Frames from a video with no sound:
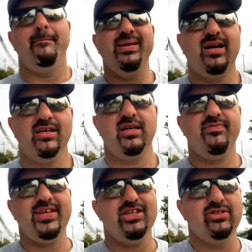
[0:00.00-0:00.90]
because of
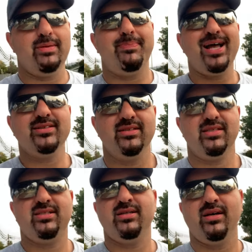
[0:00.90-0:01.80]
the
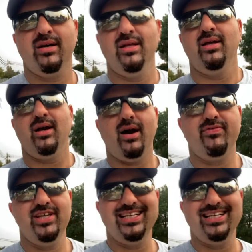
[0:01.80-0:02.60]
dependence of the